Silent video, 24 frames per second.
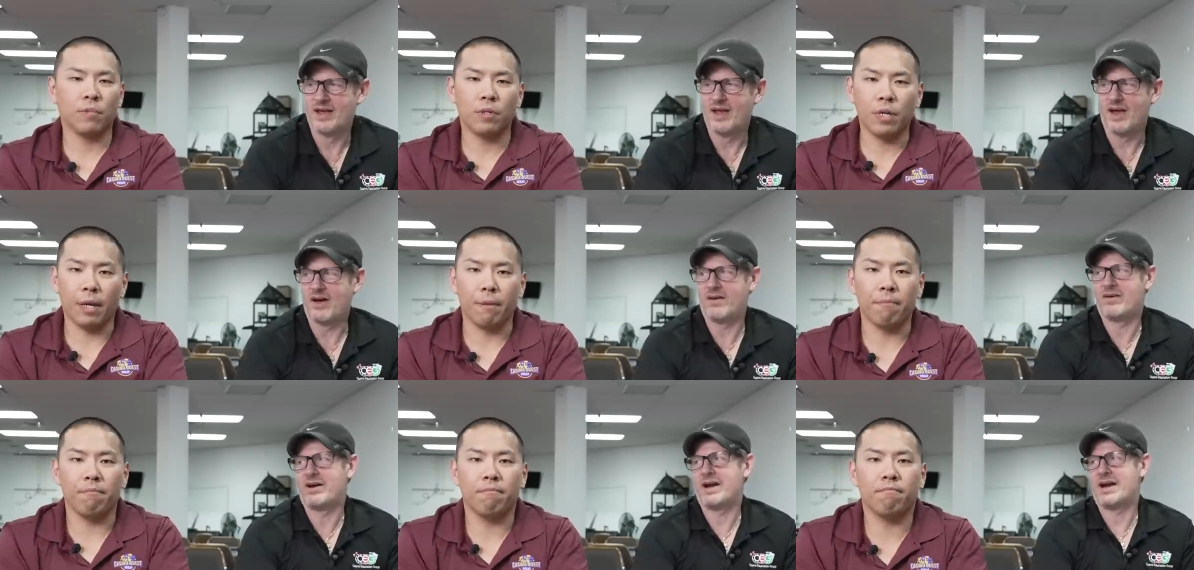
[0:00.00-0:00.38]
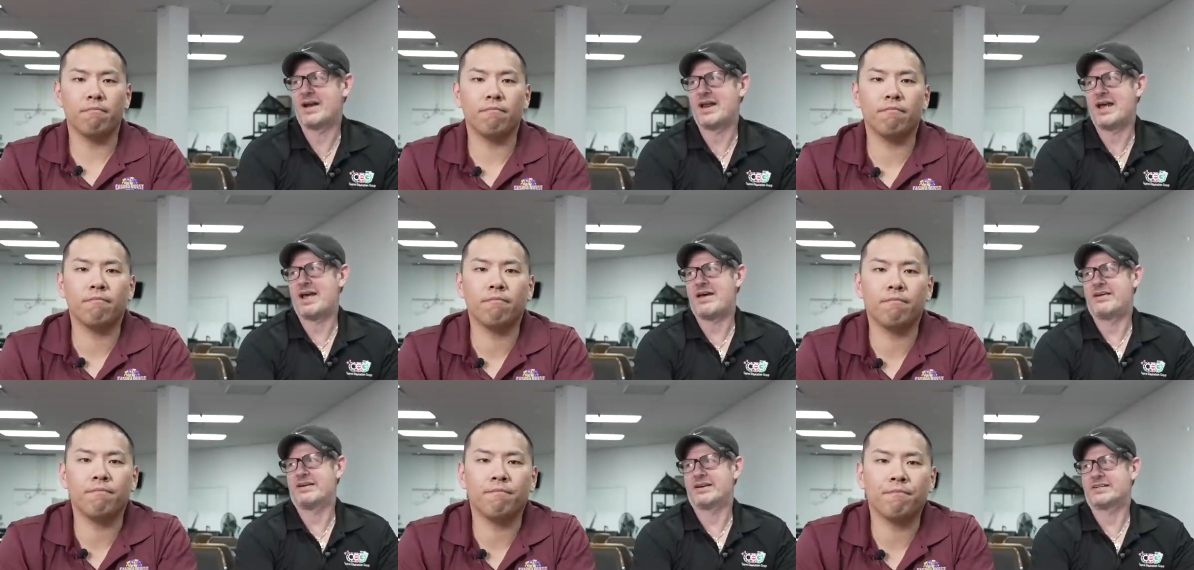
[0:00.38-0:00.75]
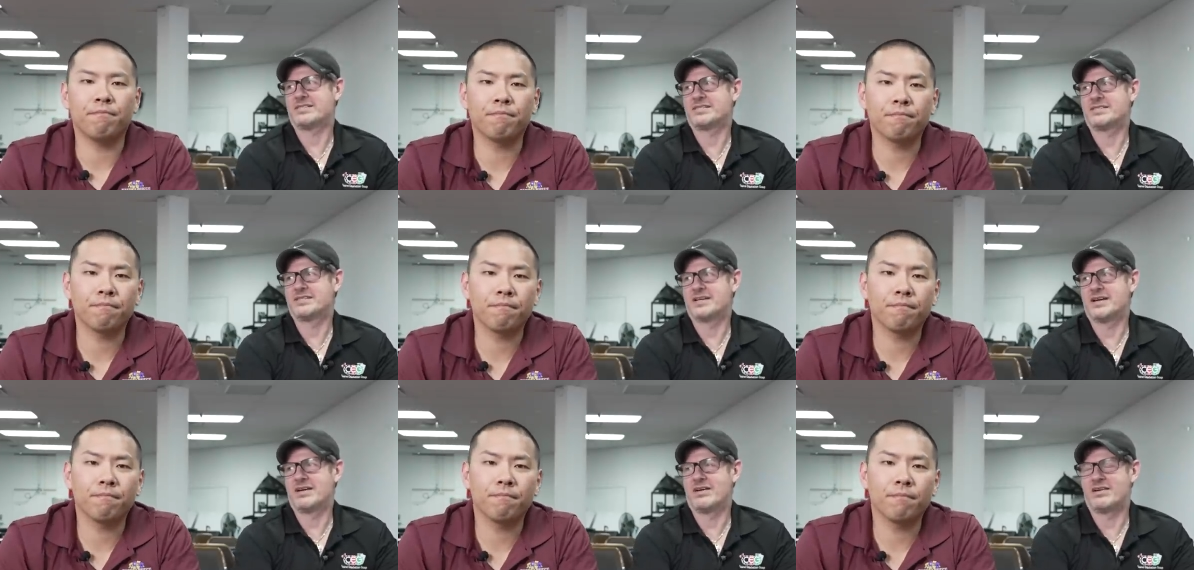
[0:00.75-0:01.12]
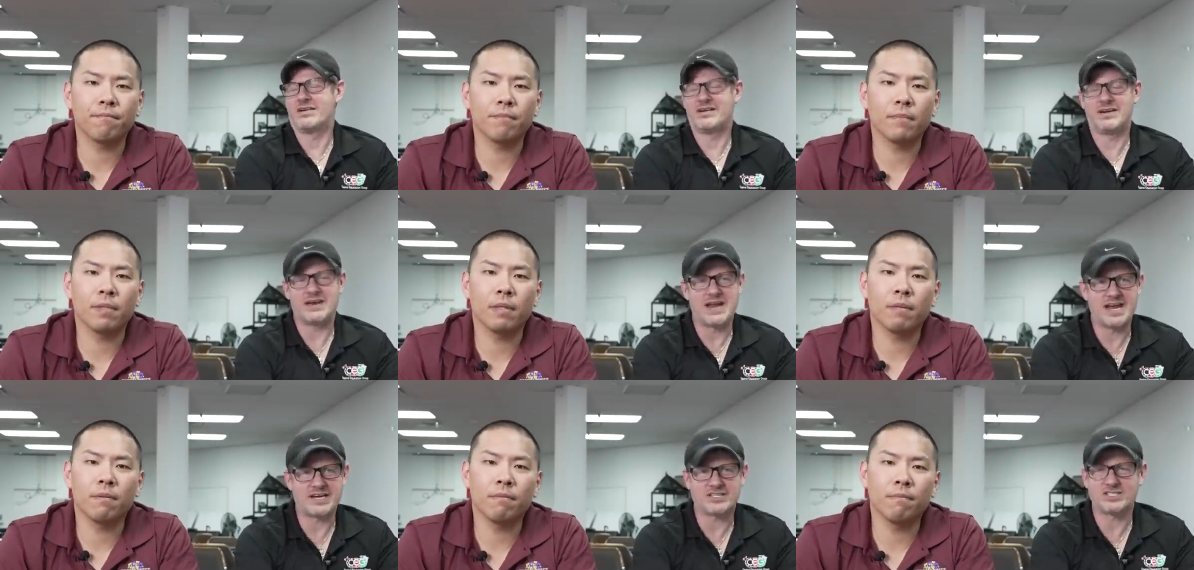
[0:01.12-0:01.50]
Speaker 1: All right, Alex,
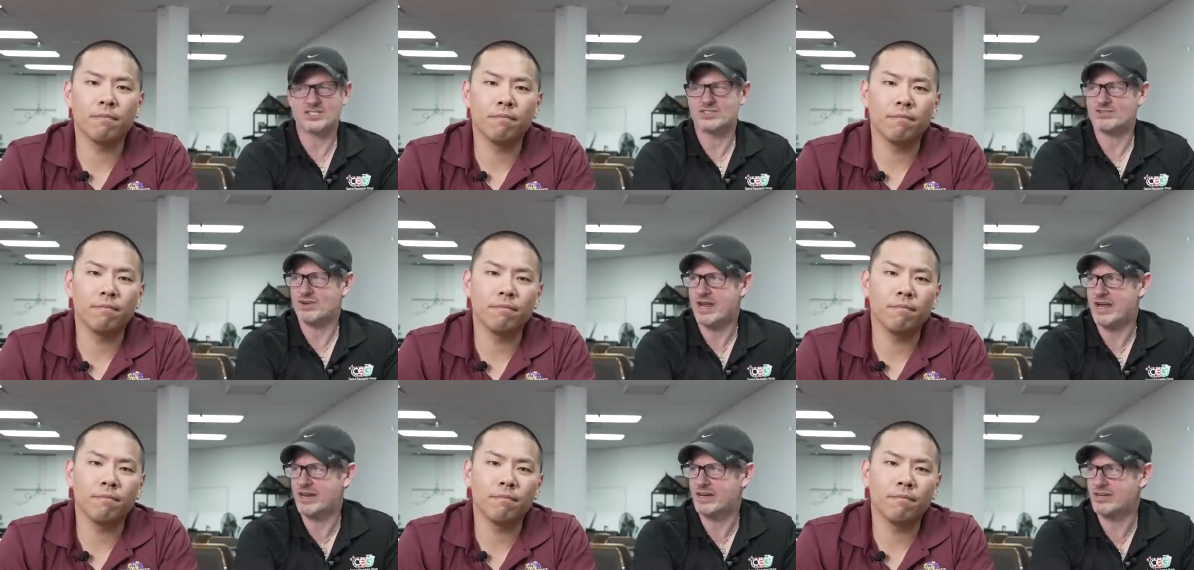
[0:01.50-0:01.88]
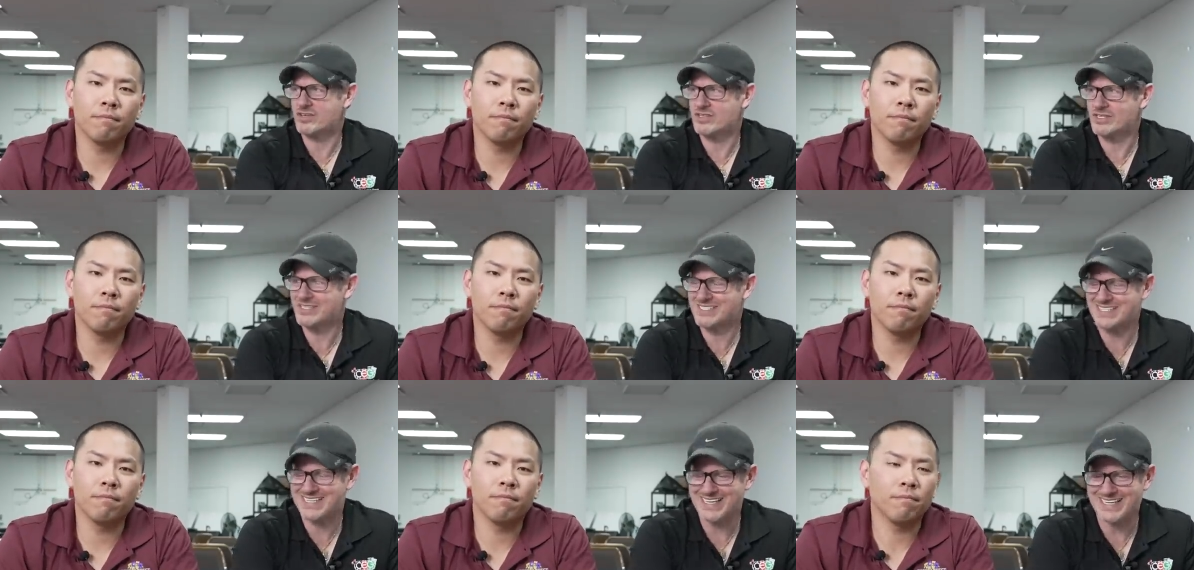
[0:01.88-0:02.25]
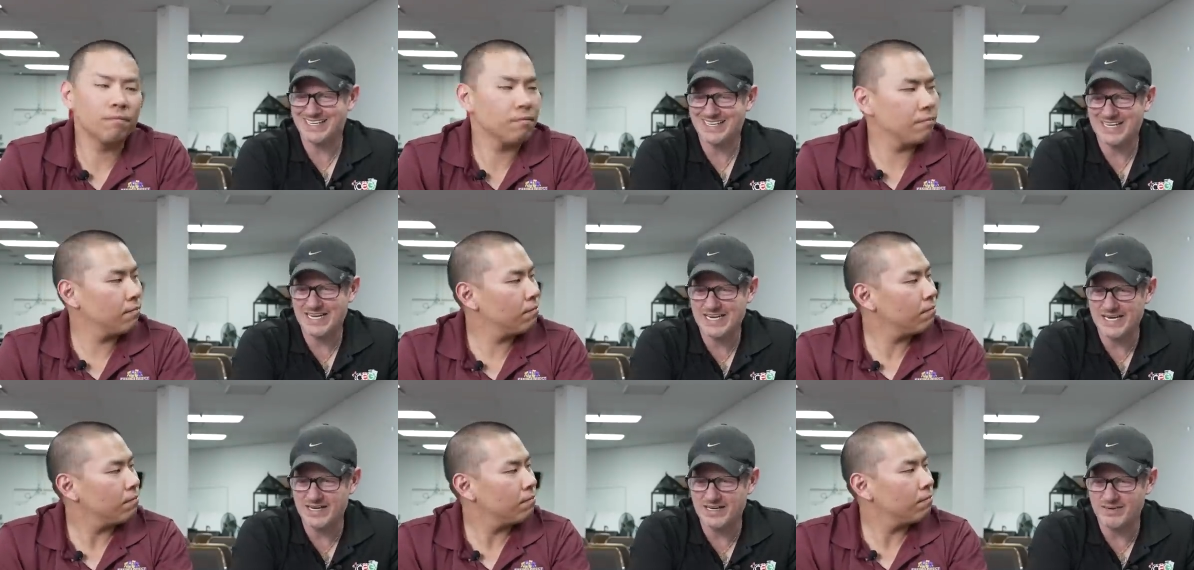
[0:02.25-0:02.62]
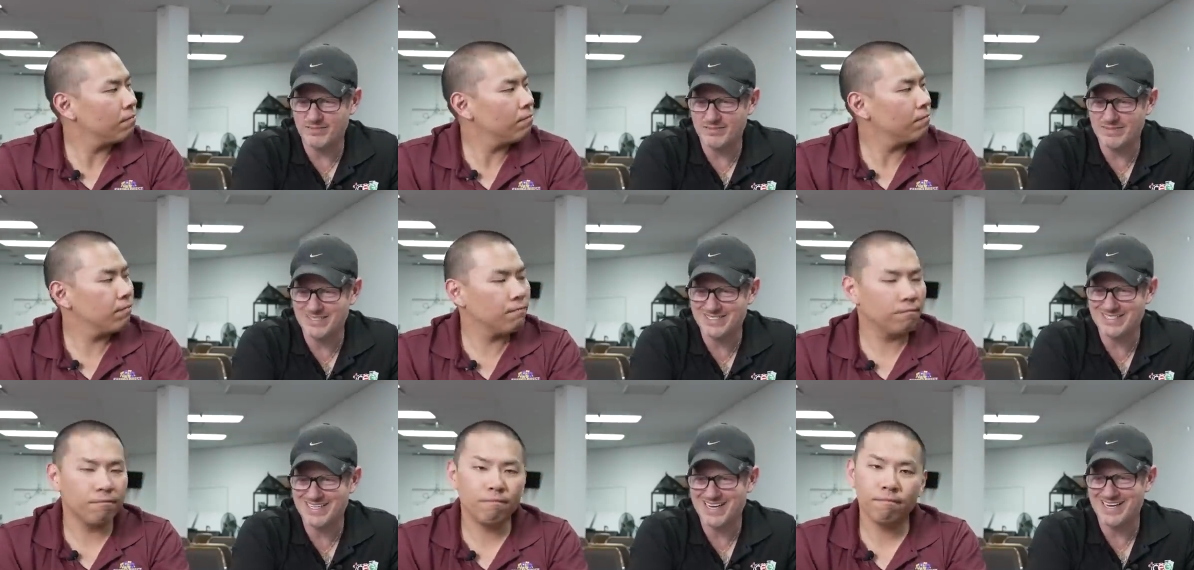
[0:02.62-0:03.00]
their next strategist
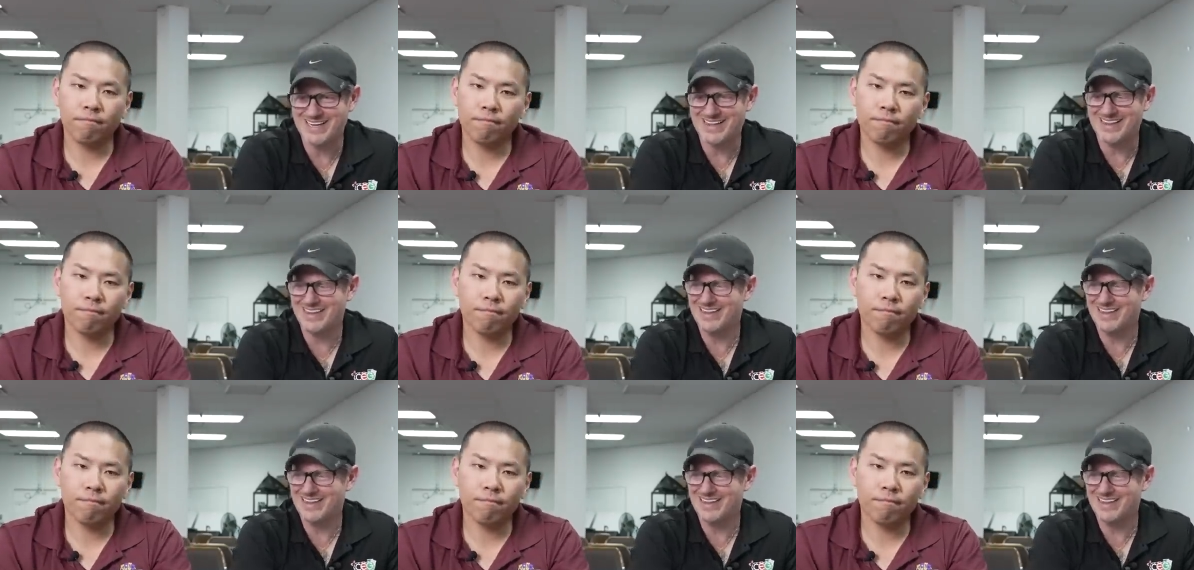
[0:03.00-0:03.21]
claims that